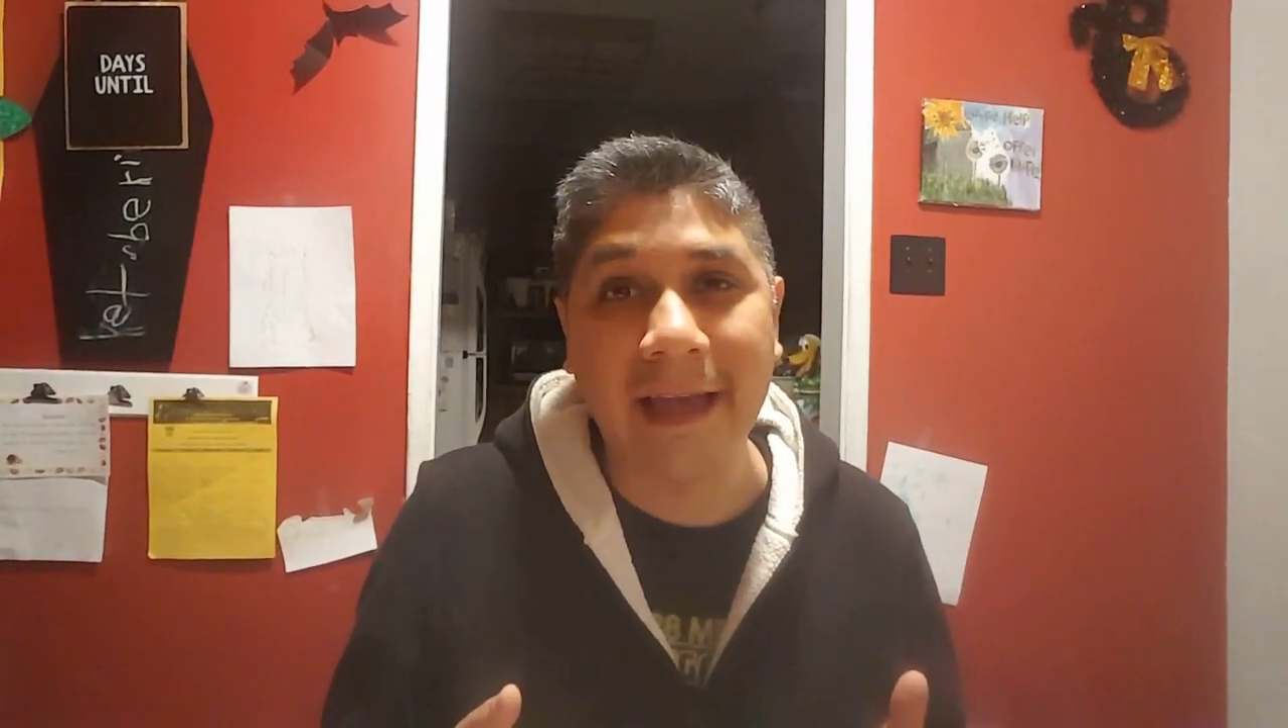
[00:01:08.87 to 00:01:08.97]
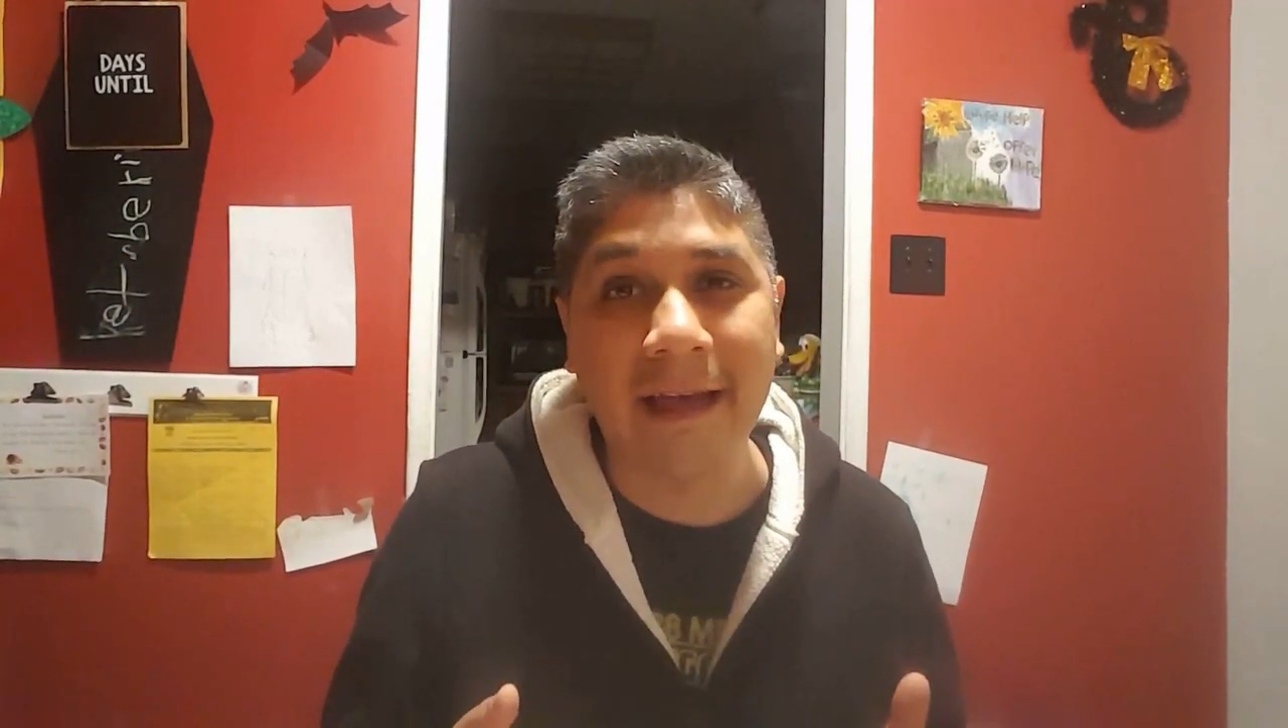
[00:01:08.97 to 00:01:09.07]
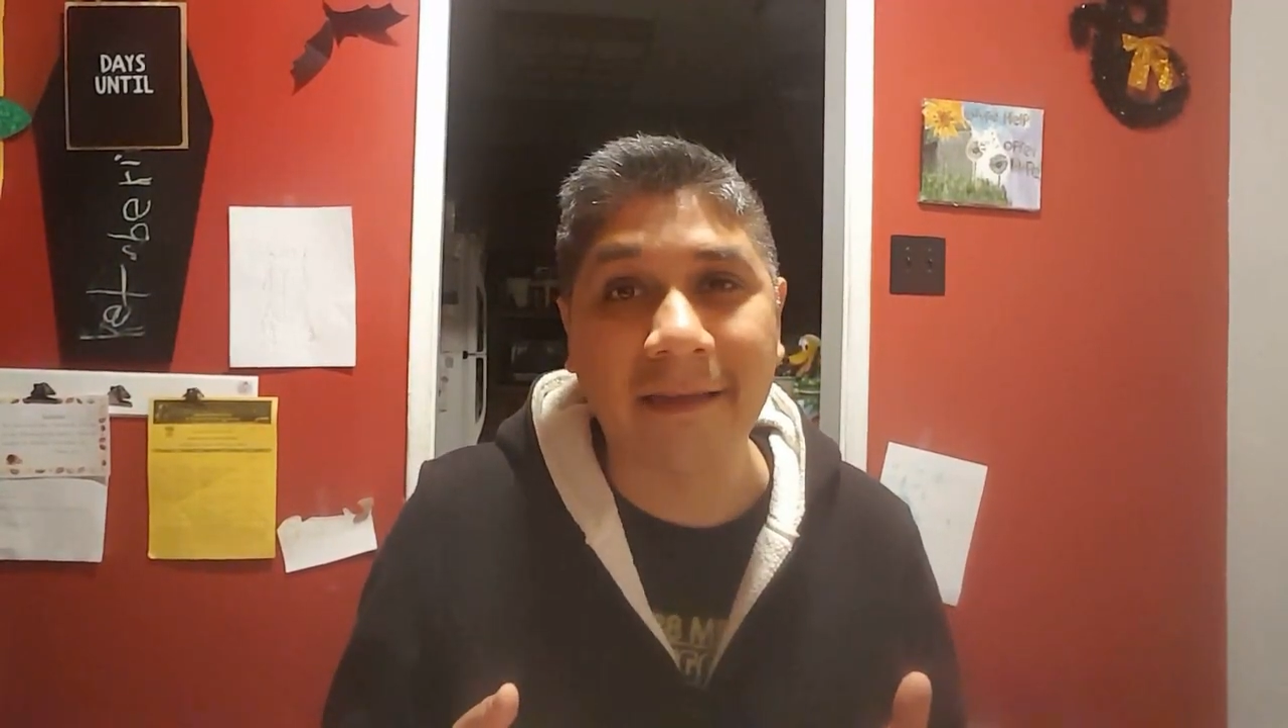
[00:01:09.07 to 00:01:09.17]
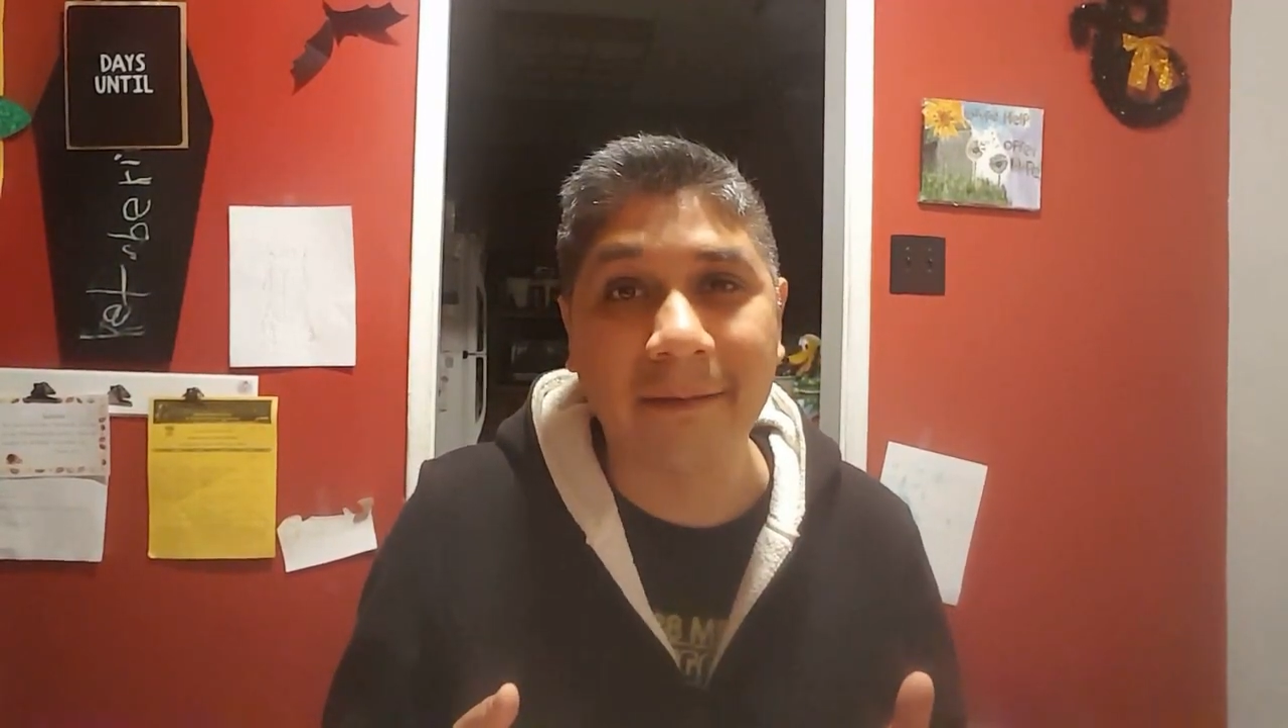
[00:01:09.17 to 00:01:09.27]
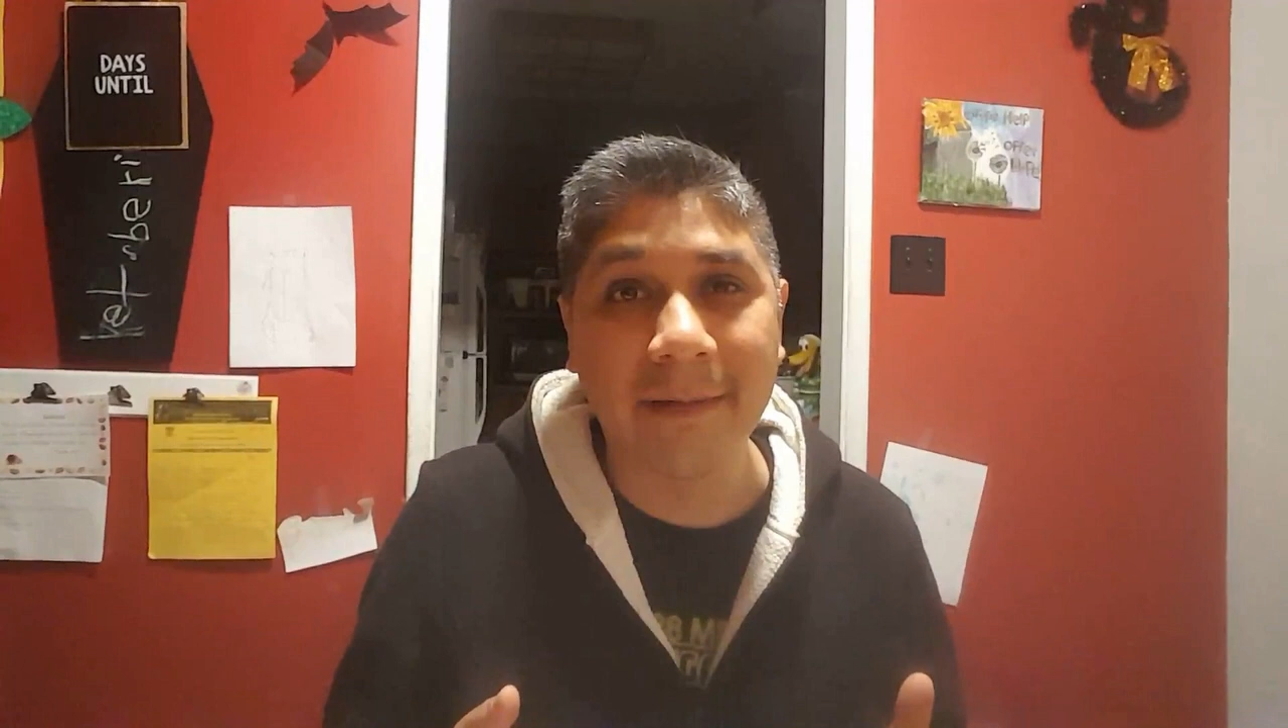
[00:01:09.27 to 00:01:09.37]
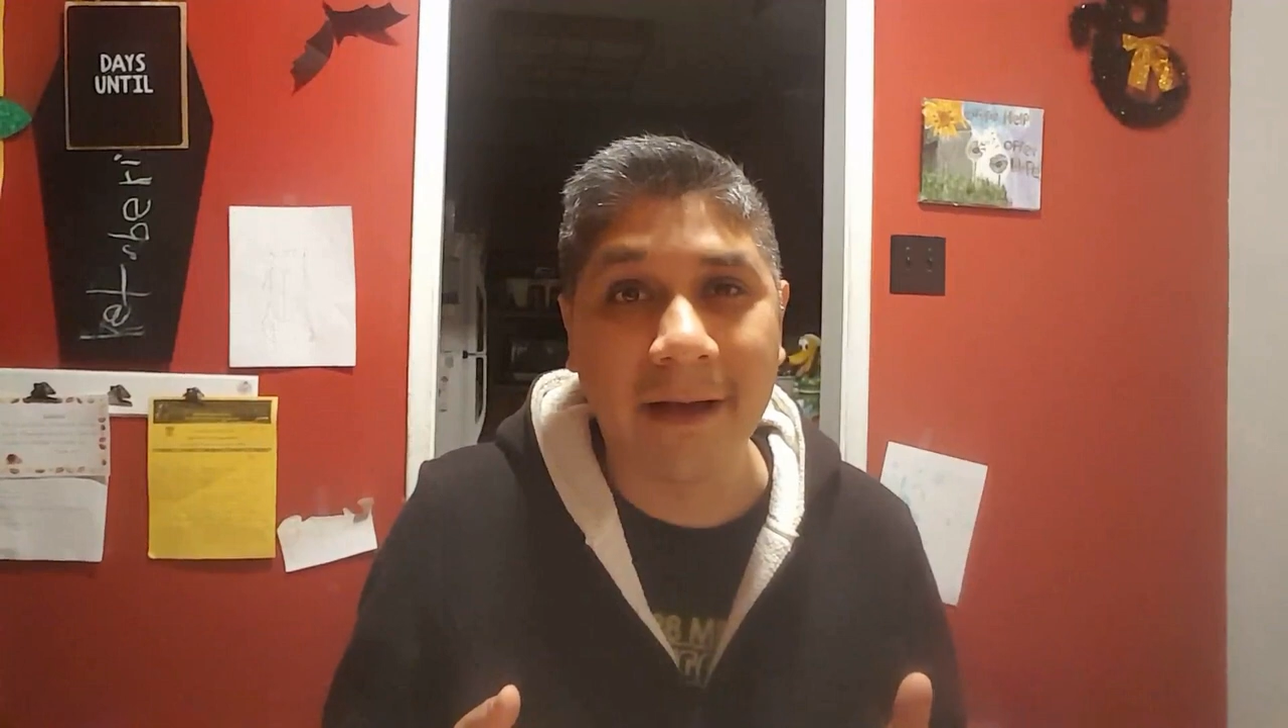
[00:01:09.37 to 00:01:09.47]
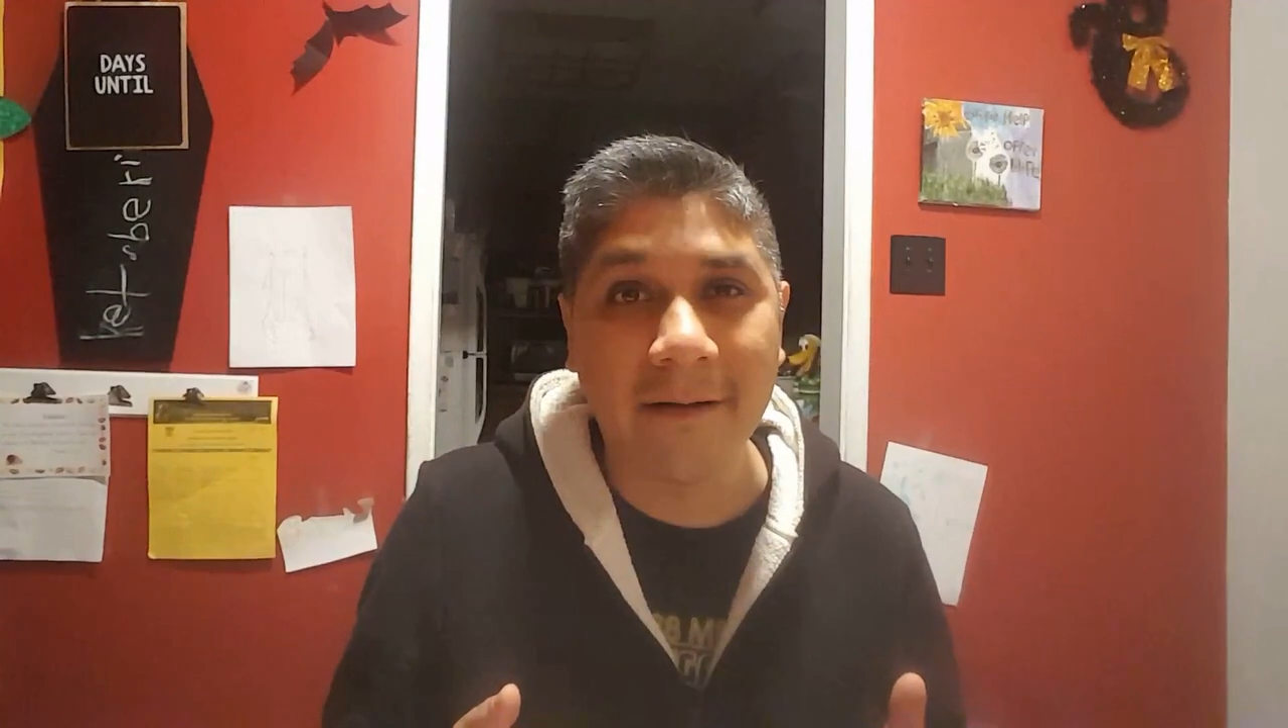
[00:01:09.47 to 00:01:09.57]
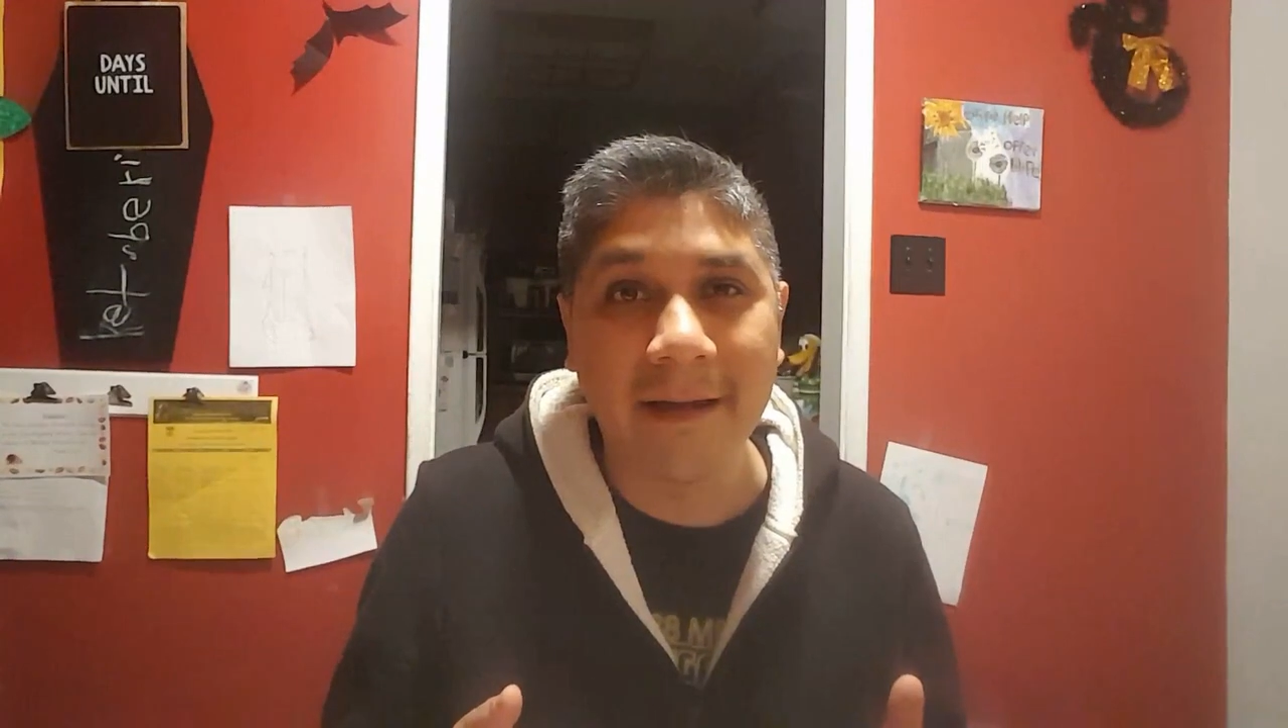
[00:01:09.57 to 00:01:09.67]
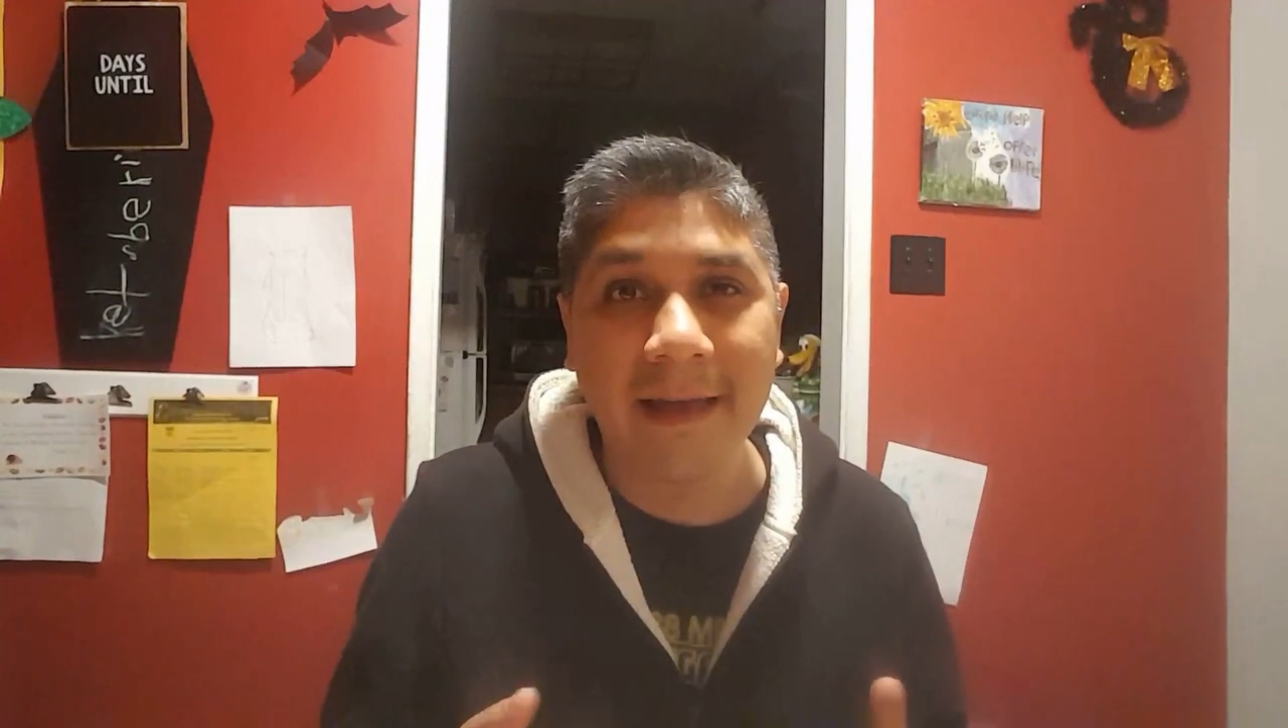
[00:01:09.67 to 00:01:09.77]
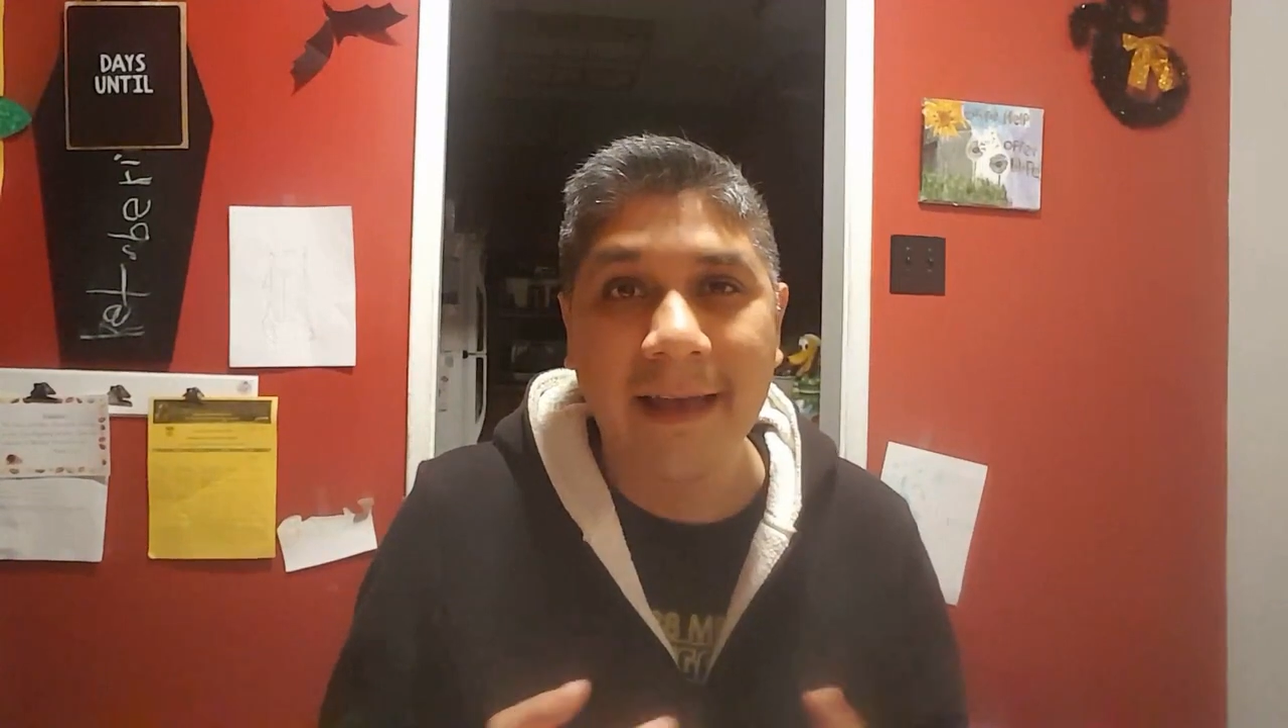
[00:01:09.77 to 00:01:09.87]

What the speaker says: asked about,